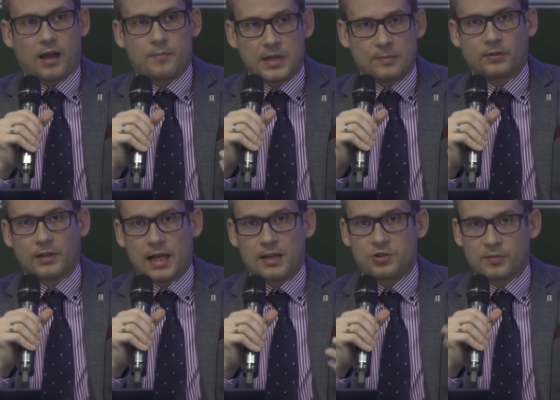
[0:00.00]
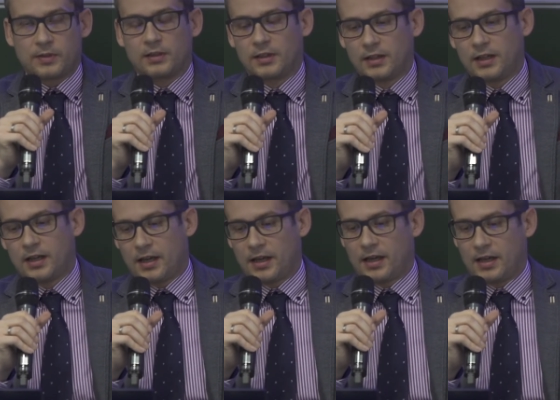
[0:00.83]
people eligible
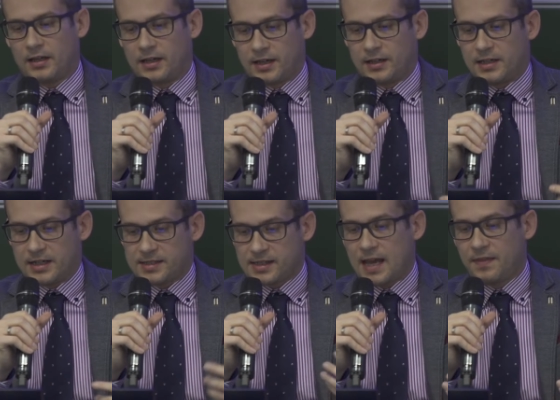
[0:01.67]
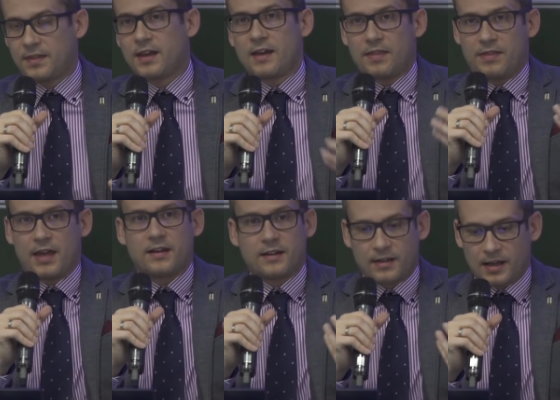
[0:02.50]
are scanned,
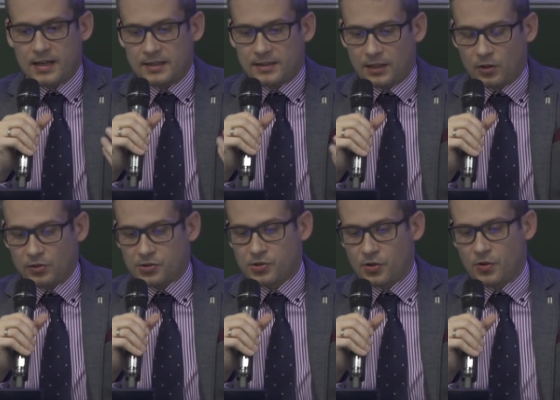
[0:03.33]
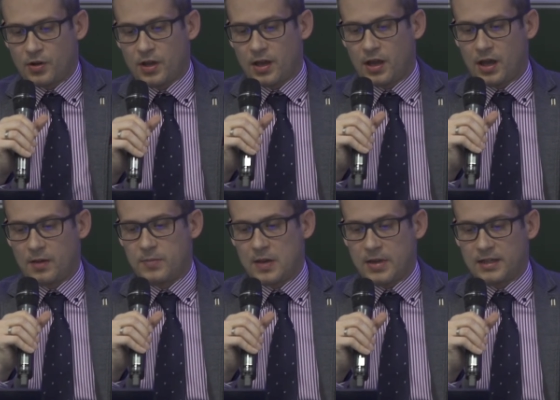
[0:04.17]
then it can also
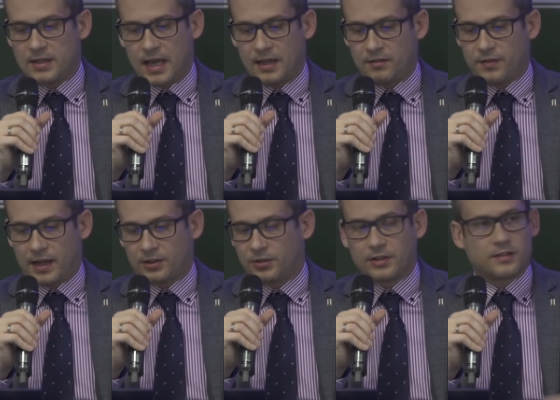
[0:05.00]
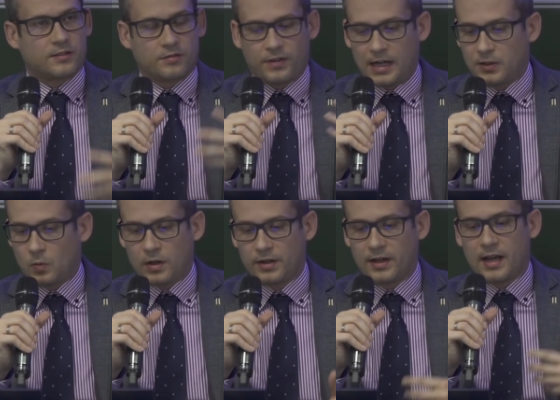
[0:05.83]
be a mitigating factor. And final
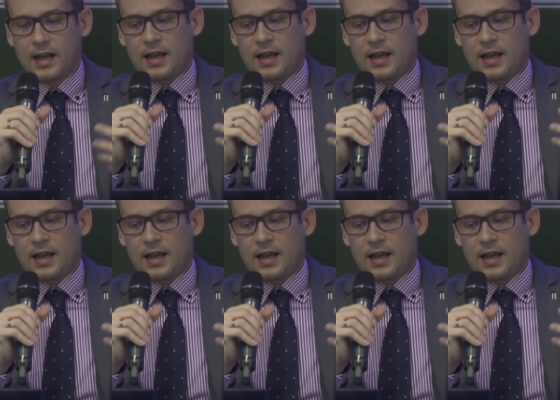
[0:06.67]
one,